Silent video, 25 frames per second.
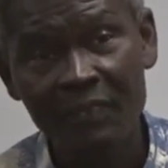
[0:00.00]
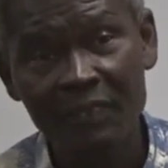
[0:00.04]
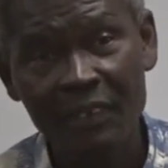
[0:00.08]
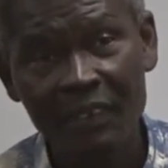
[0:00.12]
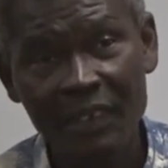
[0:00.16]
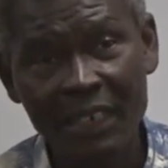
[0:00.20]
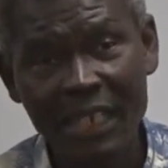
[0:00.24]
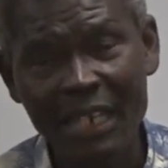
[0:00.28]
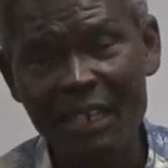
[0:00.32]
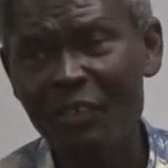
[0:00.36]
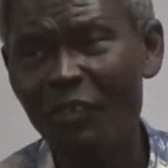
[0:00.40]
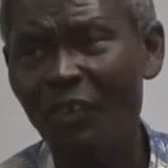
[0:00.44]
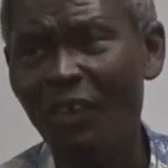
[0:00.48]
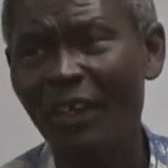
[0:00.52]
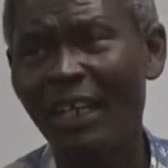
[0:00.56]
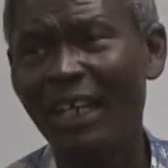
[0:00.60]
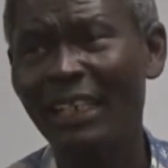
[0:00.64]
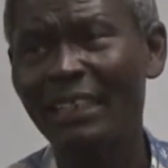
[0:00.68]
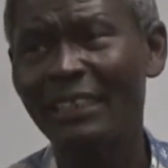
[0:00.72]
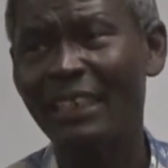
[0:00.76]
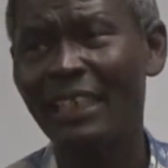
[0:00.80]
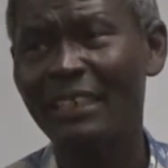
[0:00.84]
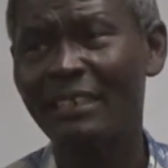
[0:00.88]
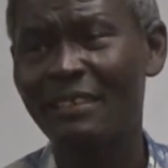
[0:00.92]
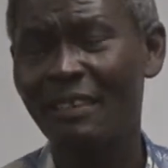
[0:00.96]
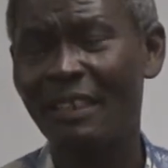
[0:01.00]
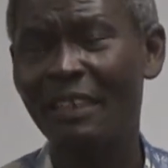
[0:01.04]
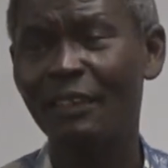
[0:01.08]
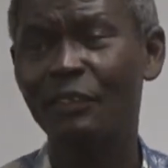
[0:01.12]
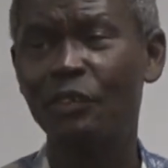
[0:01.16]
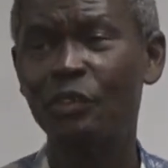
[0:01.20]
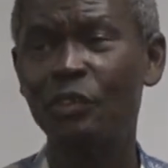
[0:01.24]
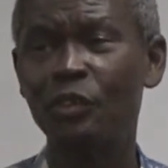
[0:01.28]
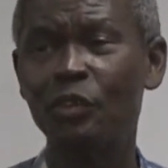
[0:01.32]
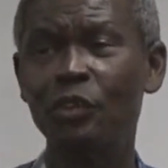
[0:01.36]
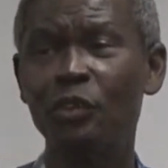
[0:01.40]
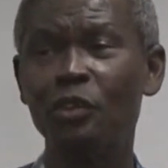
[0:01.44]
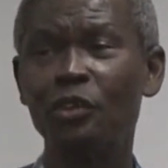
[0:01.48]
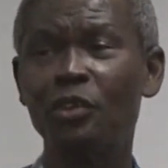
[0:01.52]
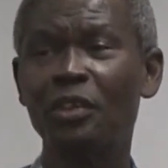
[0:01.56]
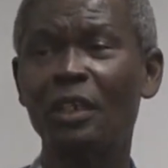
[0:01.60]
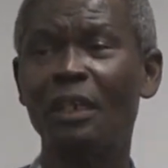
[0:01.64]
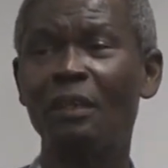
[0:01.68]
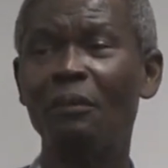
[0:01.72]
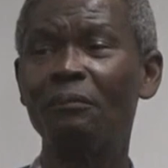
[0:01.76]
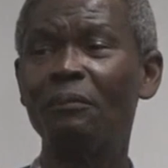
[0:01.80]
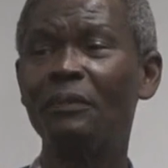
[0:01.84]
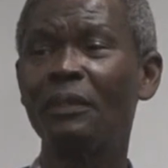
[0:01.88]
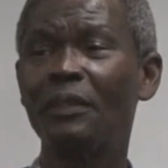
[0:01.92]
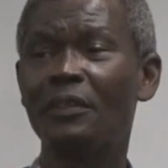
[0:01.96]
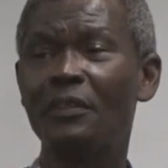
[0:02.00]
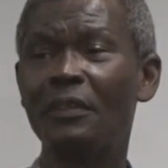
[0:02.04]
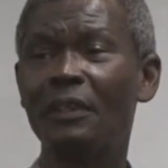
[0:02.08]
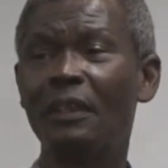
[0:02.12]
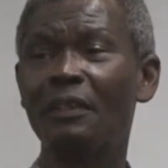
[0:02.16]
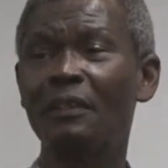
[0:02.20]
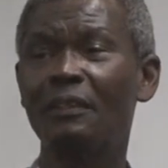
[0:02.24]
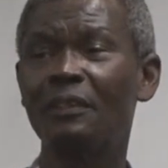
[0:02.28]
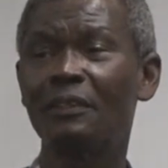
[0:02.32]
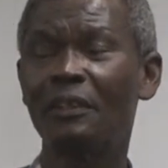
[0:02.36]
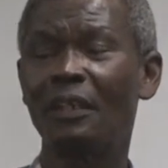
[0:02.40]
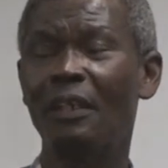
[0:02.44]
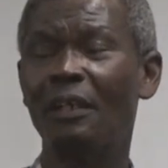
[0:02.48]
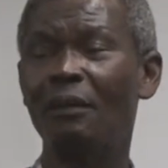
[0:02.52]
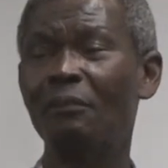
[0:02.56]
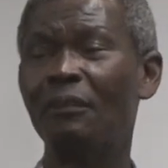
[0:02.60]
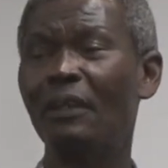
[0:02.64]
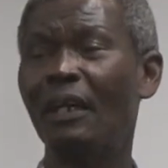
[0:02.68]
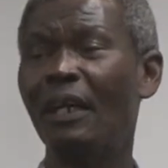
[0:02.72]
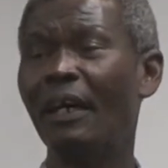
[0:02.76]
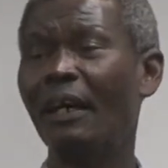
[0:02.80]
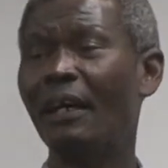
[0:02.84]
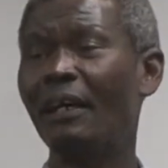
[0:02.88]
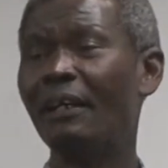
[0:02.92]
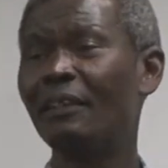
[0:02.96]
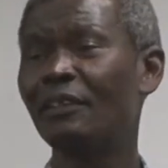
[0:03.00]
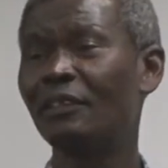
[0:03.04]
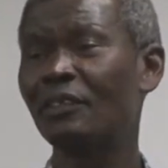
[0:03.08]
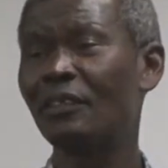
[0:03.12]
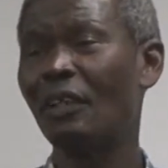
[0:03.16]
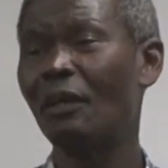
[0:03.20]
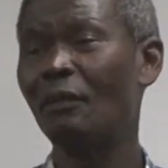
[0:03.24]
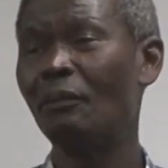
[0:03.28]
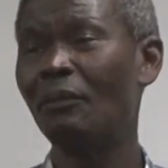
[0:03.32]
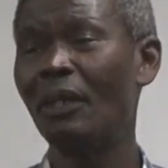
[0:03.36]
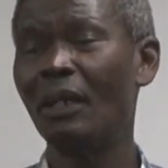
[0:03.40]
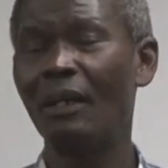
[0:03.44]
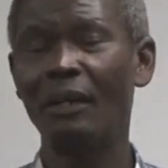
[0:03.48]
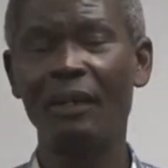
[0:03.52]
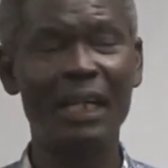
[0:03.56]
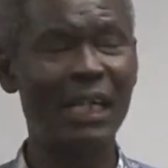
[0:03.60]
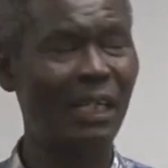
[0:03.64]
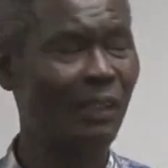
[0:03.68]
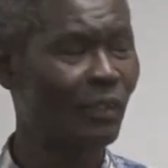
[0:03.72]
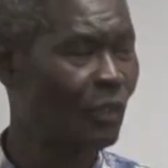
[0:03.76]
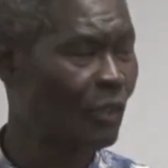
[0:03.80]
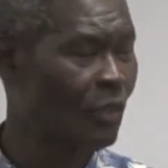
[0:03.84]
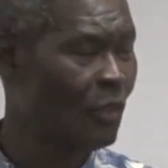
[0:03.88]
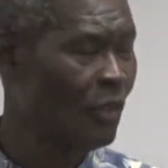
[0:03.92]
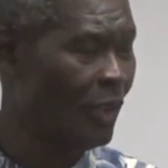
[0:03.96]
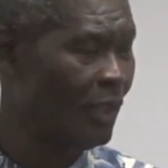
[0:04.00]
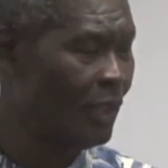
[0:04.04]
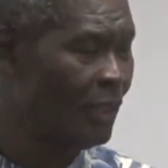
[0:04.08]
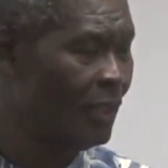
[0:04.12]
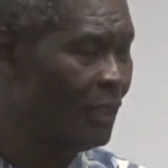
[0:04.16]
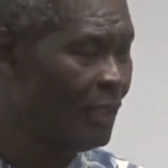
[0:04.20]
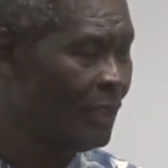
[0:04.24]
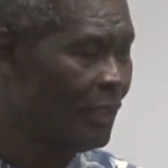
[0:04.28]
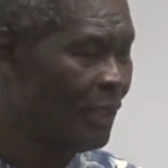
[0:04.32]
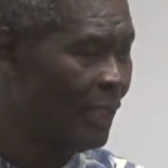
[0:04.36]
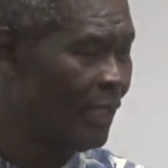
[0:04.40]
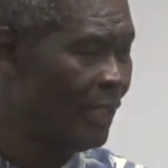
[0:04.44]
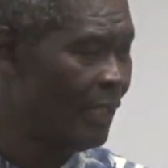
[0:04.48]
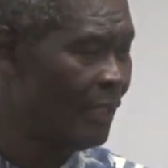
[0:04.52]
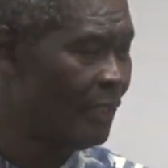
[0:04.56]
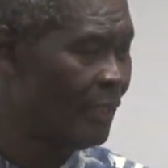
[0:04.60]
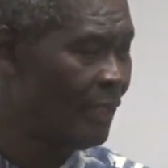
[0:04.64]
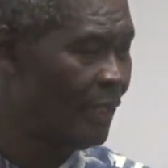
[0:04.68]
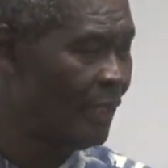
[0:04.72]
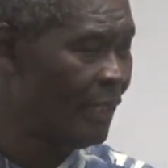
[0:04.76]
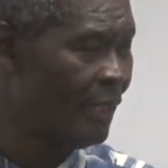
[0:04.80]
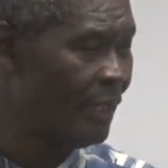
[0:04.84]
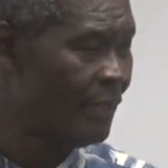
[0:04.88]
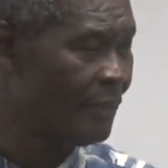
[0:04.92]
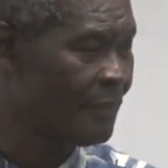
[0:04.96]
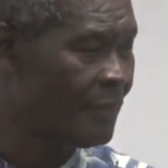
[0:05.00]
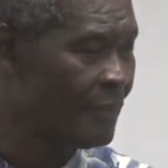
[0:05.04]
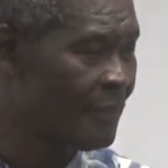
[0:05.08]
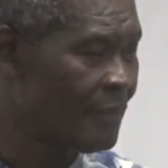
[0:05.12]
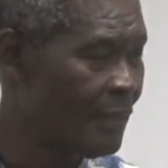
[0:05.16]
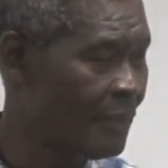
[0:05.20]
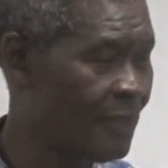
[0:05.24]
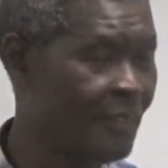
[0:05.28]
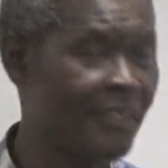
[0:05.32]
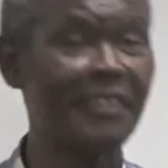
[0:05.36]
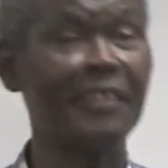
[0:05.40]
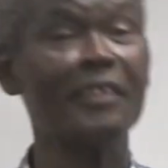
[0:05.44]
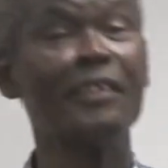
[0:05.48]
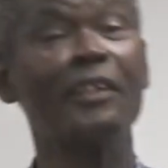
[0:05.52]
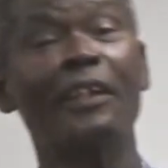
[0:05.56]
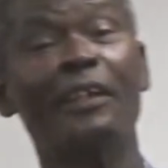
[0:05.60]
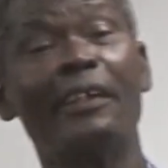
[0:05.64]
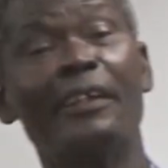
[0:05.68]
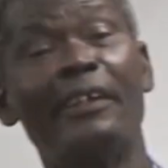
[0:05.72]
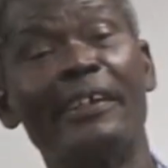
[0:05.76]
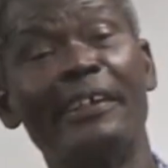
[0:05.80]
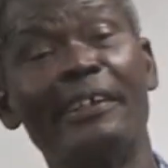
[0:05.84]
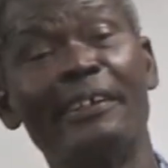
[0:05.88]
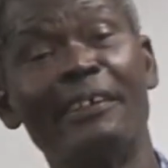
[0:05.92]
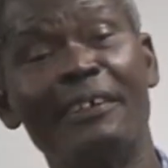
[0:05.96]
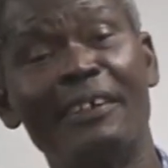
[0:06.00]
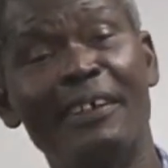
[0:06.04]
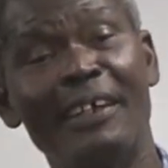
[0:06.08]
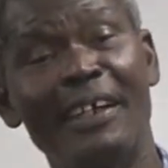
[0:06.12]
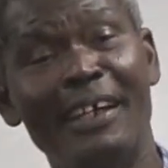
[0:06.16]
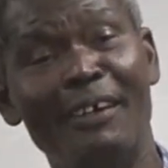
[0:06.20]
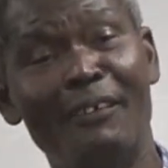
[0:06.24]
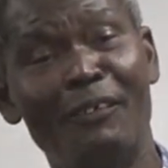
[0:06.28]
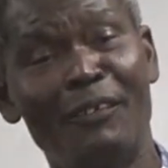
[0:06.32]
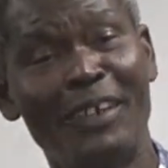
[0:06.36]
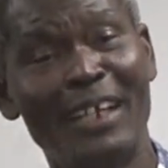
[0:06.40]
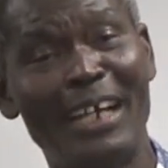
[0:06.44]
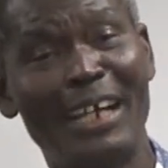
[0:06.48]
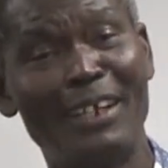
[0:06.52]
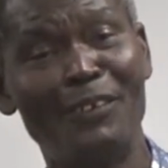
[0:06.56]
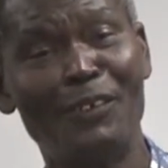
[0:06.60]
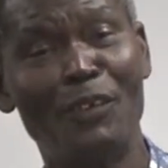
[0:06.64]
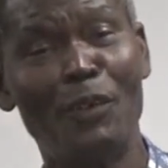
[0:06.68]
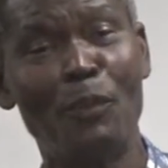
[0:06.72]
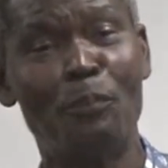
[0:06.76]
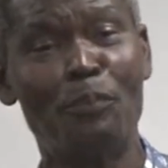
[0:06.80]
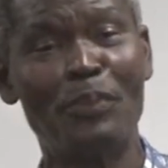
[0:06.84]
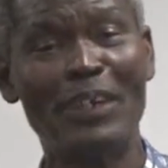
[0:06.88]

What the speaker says: He ain't gonna just let you do some theory and without no